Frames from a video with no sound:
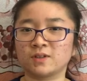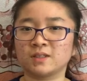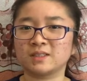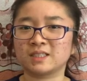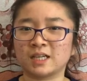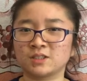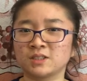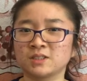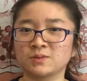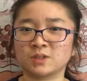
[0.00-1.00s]

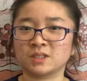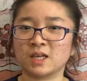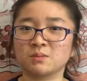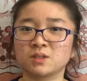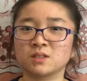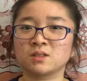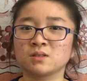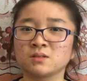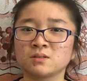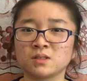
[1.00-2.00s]
sections, which is
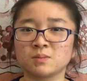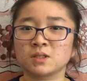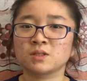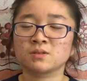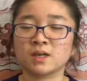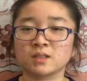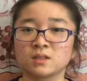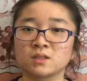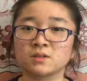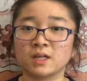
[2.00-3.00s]
MCQ, DBQ,
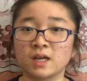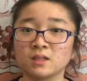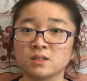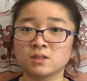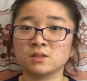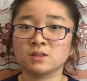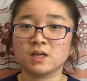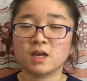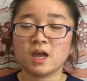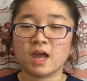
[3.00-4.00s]
SAQ, and LEQ,
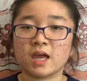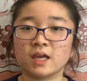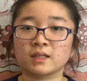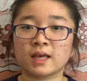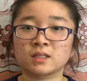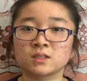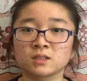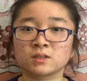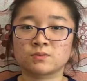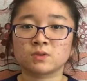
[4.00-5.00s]
and that's
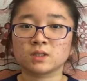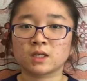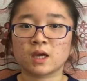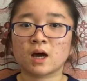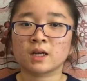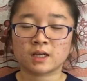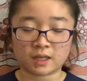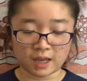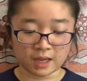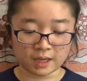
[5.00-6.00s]
just really
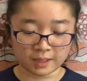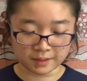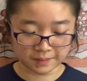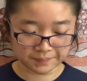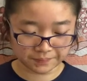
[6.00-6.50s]
chaotic. And